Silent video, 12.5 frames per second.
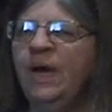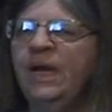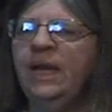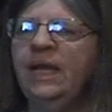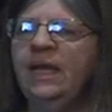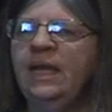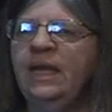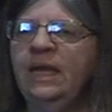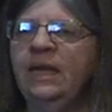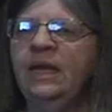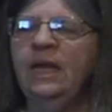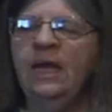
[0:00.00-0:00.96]
But
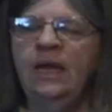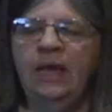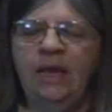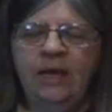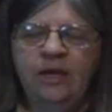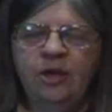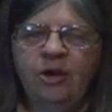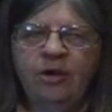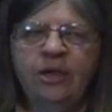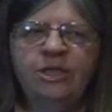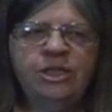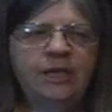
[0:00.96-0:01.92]
in
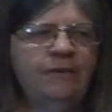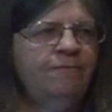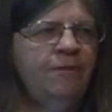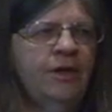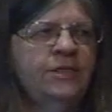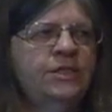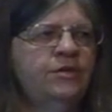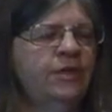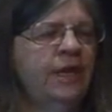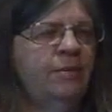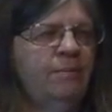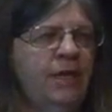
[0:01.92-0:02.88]
encouraging,
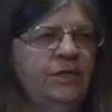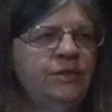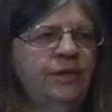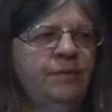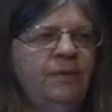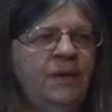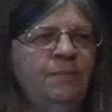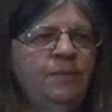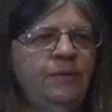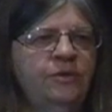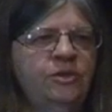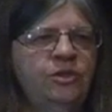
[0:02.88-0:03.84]
fostering, and mentoring
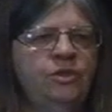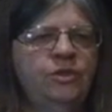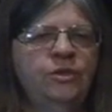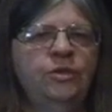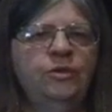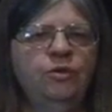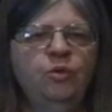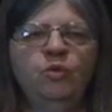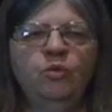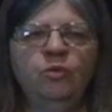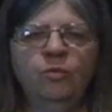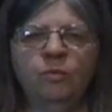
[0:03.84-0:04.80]
people
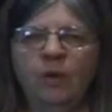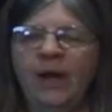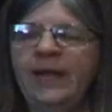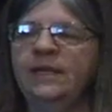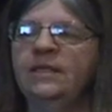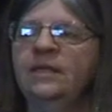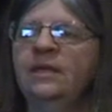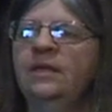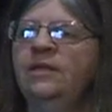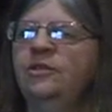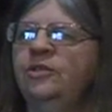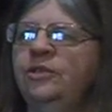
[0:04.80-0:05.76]
to write,
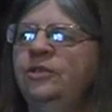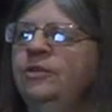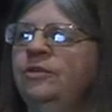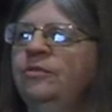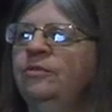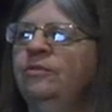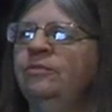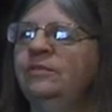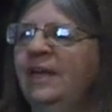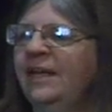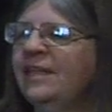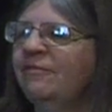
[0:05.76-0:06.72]
to
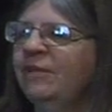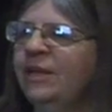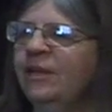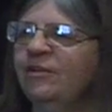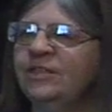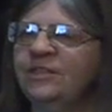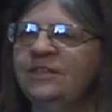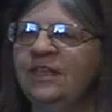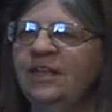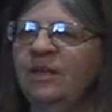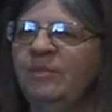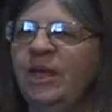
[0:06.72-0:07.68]
take the videos and
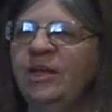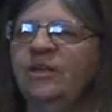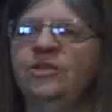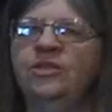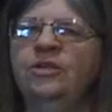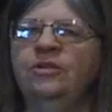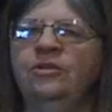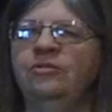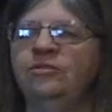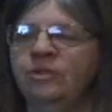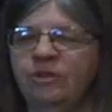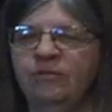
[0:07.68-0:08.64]
send them in,
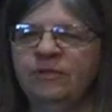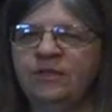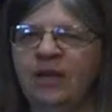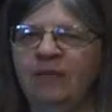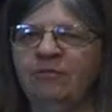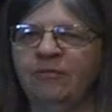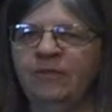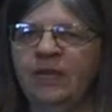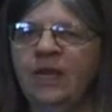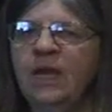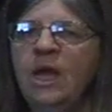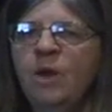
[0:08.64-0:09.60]
to do the
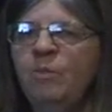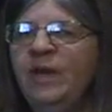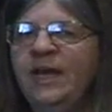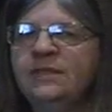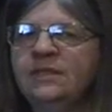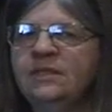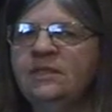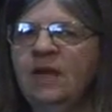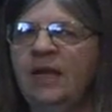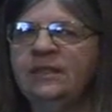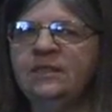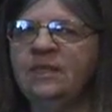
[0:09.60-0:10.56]
photography, because it's
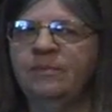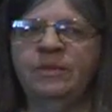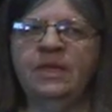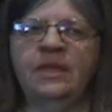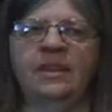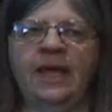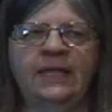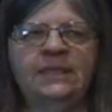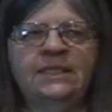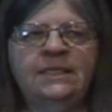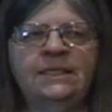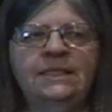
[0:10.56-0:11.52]
not something
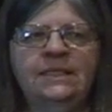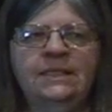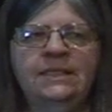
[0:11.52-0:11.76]
that's